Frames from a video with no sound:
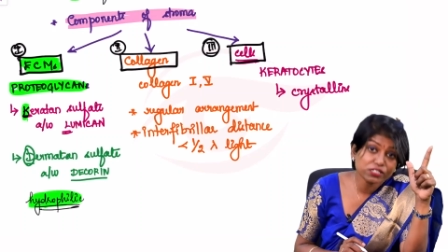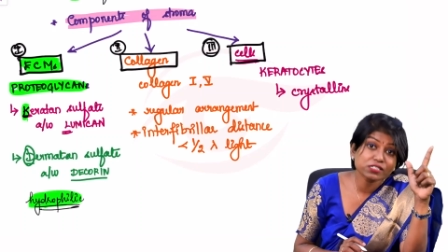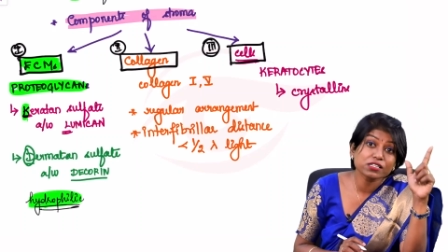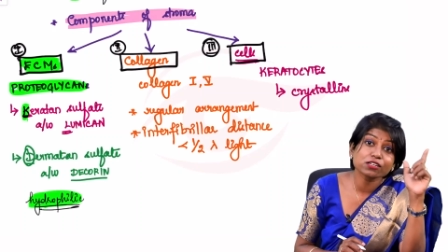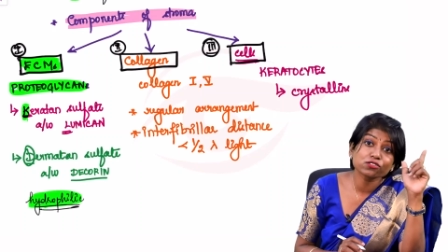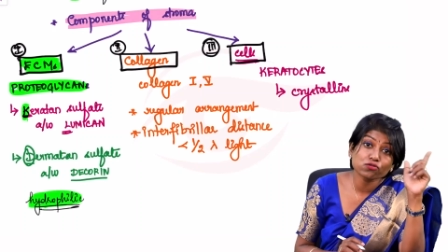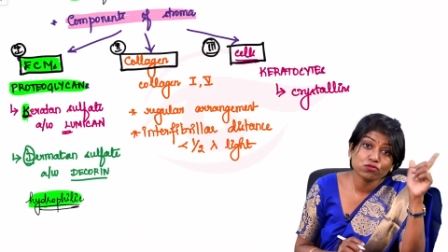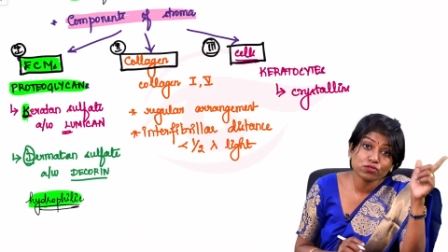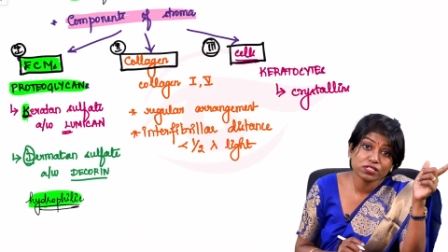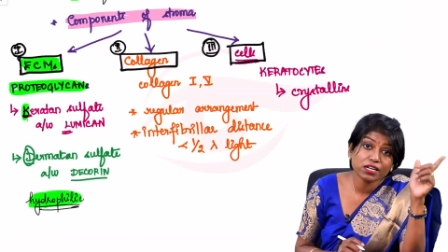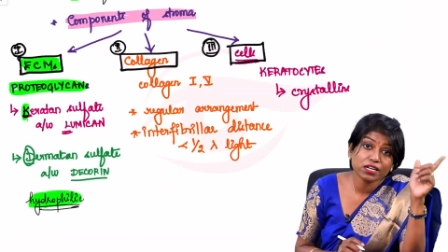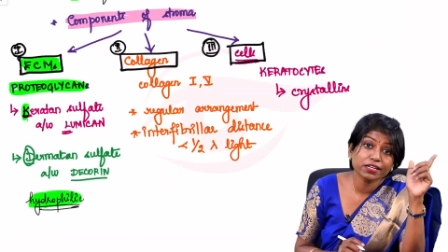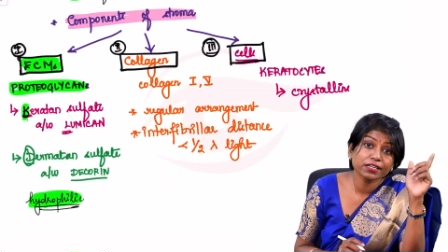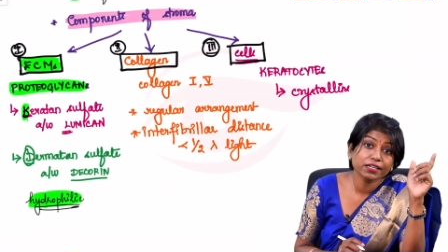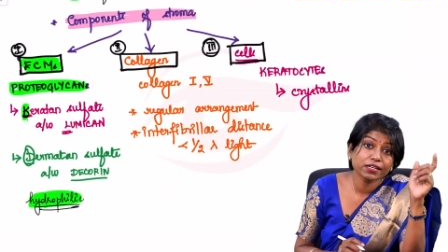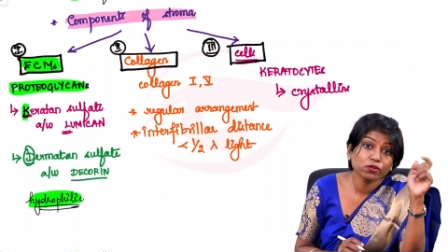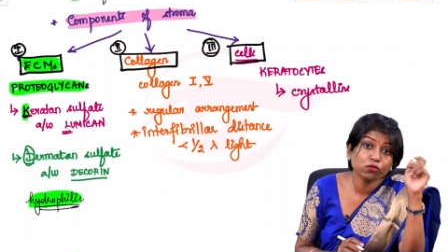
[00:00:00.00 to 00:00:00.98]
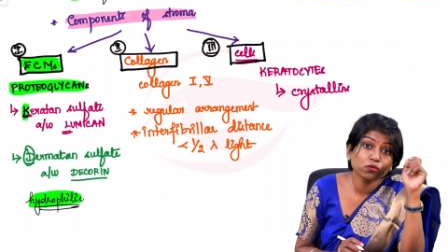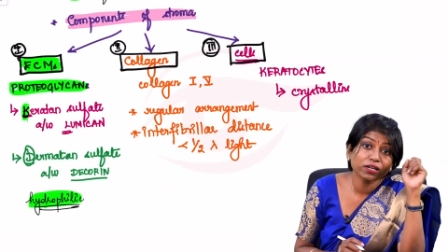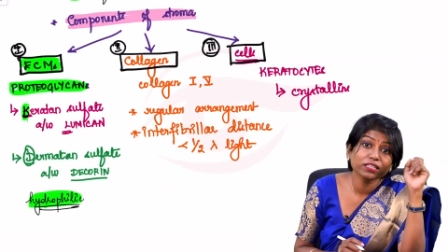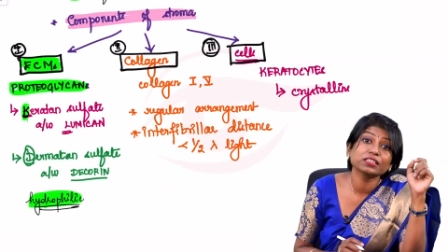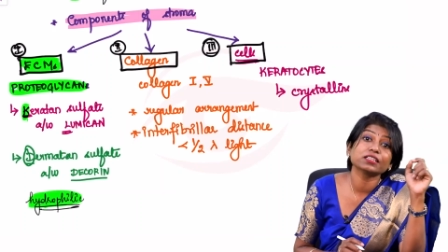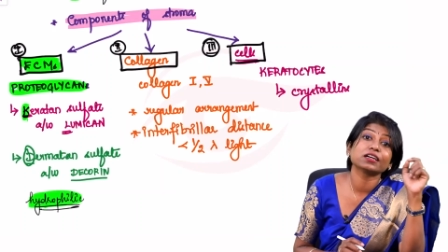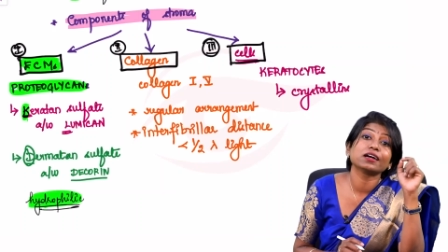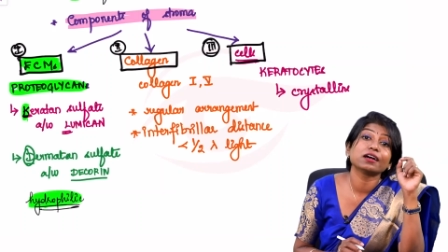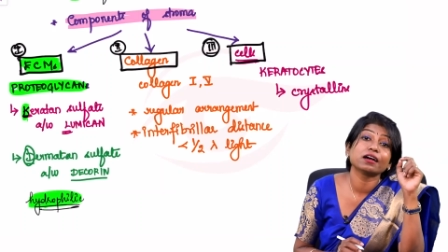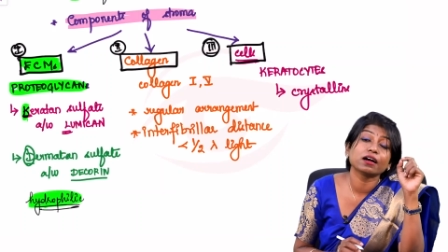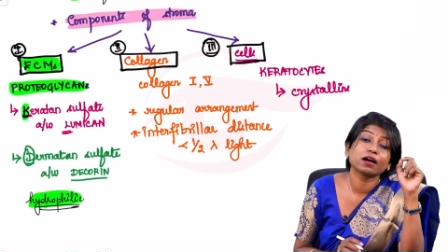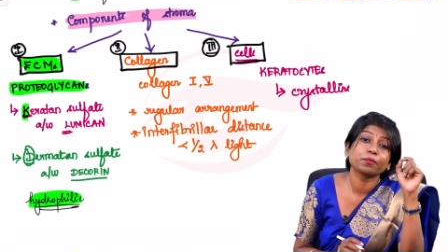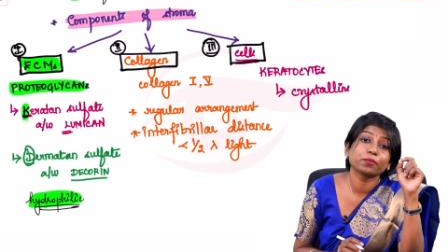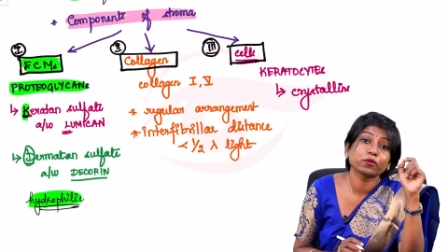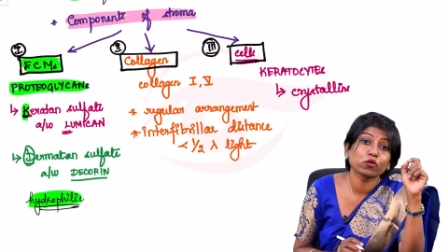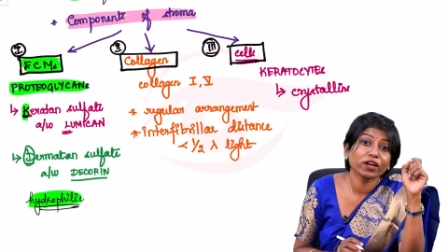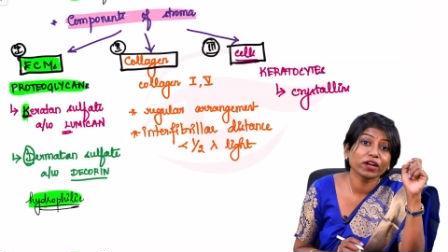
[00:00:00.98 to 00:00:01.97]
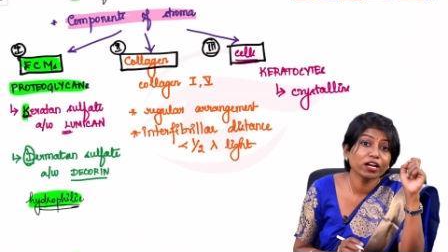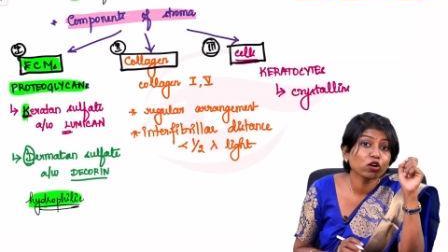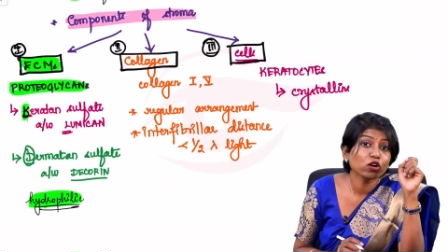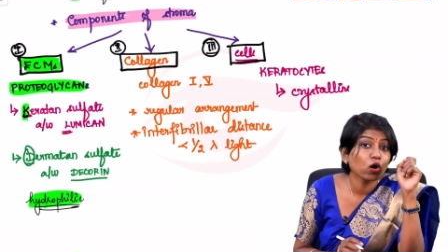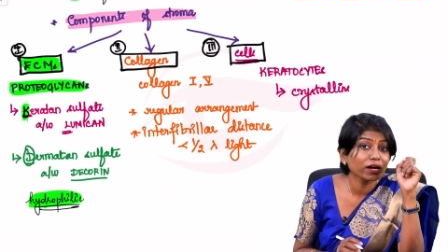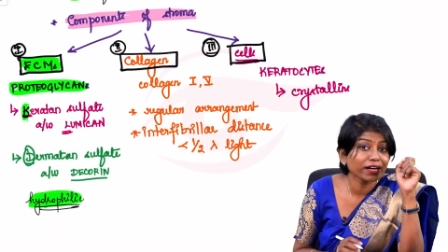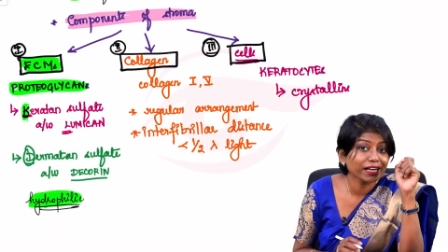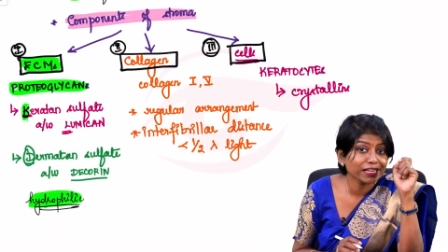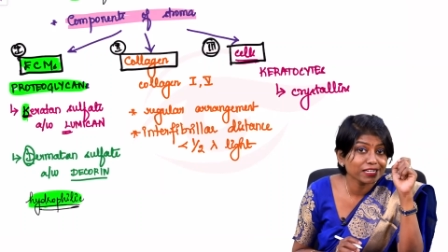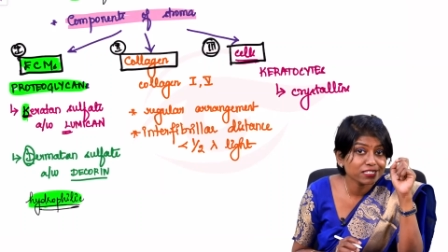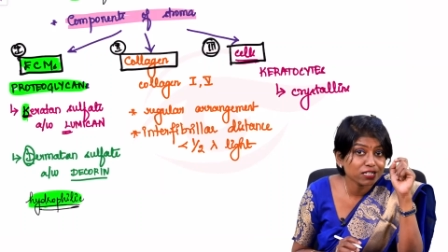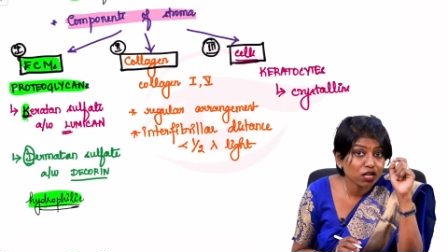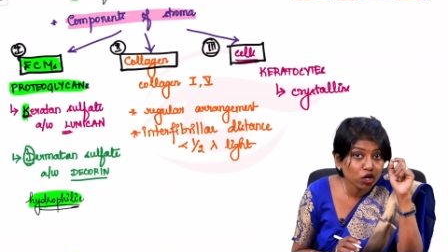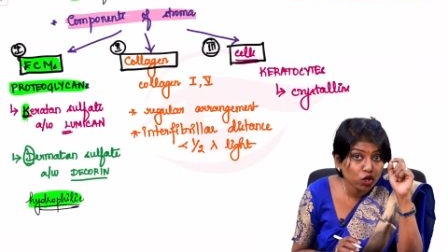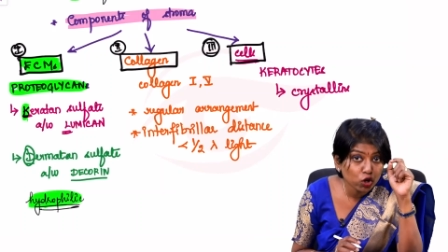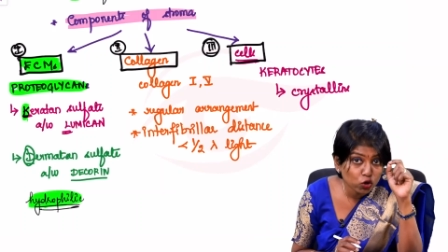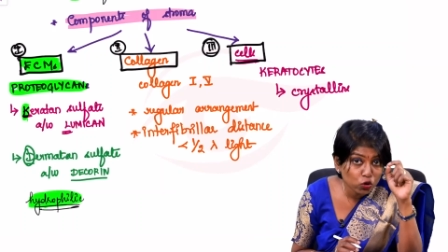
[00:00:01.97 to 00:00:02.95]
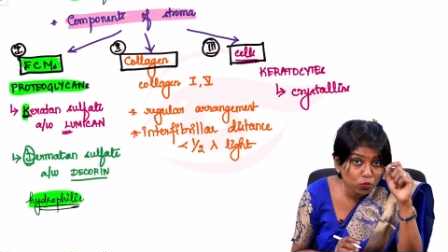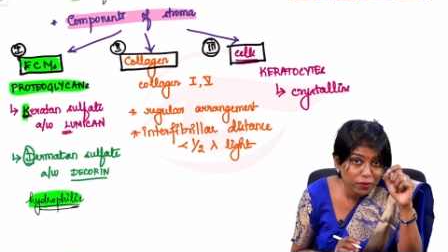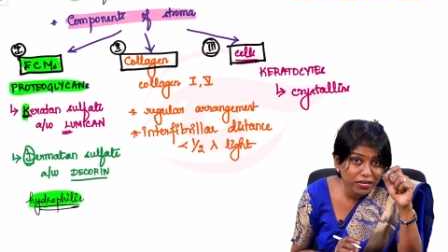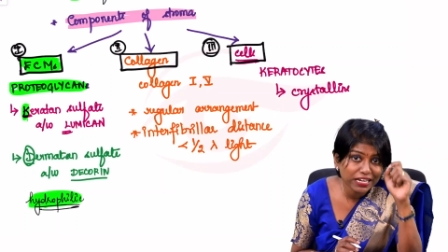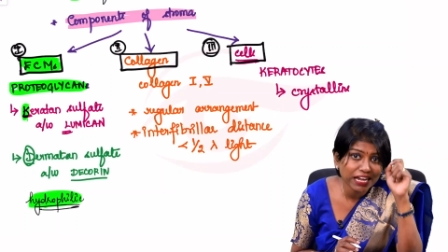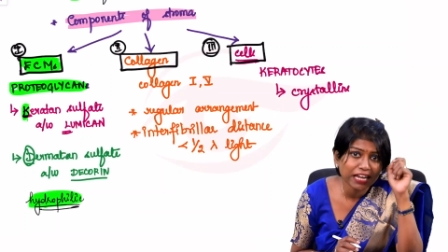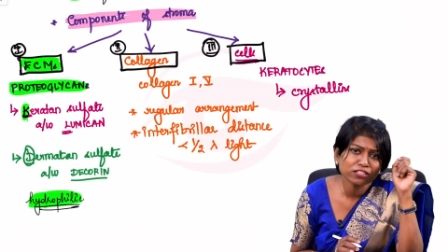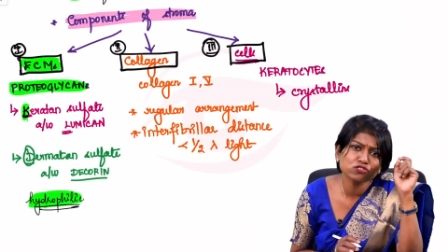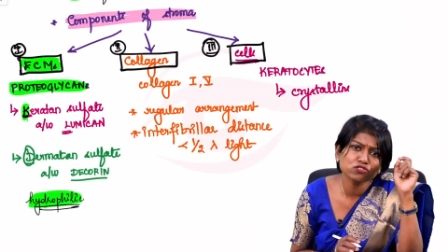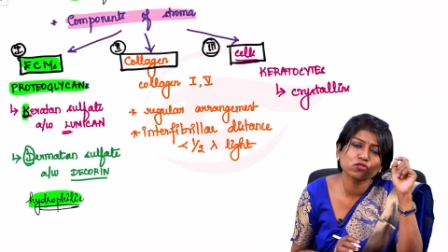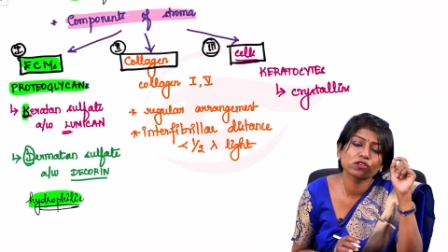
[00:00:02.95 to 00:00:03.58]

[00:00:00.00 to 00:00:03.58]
which is associated with a protein called as Lomican.